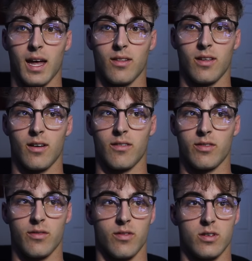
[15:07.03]
out there for
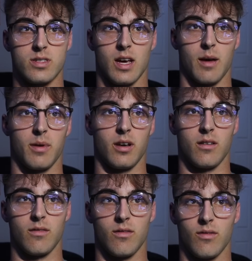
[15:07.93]
the first time in
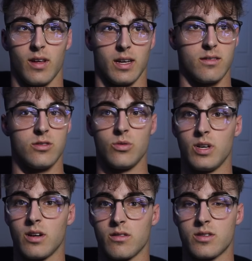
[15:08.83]
like two
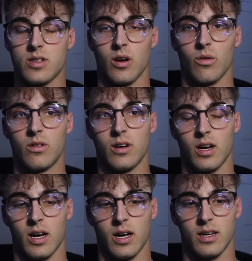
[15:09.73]
years. So
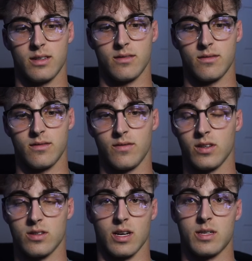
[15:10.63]
uh,
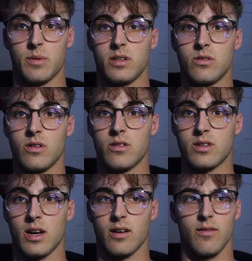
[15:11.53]
feels like it's been two
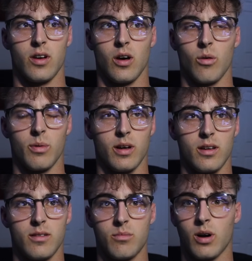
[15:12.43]
years. I don't even know, but
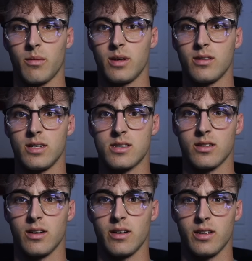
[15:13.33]
probably at least
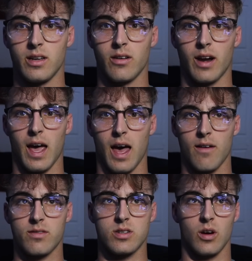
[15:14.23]
a year and a
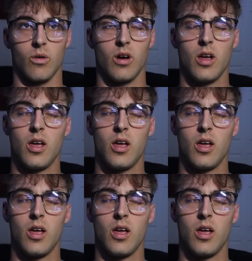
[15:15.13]
half. So